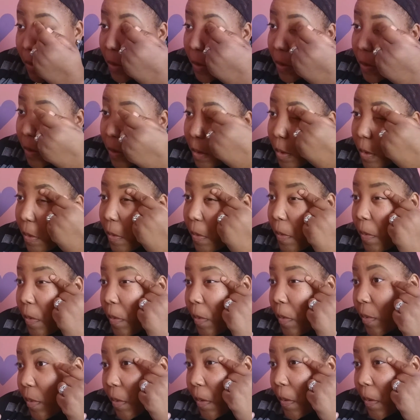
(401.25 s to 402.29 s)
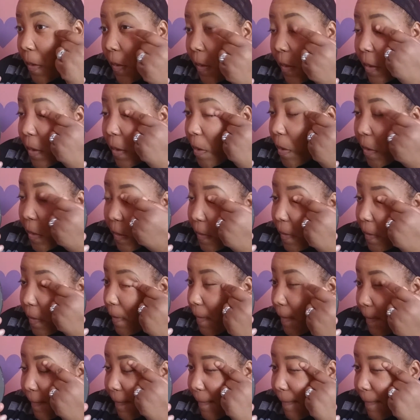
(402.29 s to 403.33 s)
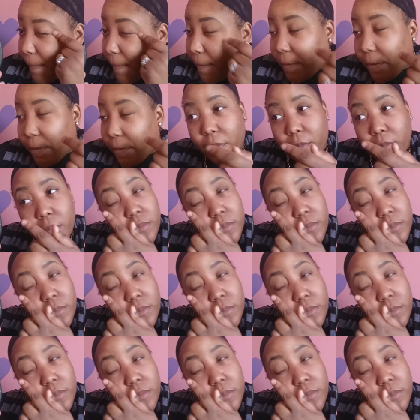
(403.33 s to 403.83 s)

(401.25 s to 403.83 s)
it makes it a little warmer and it goes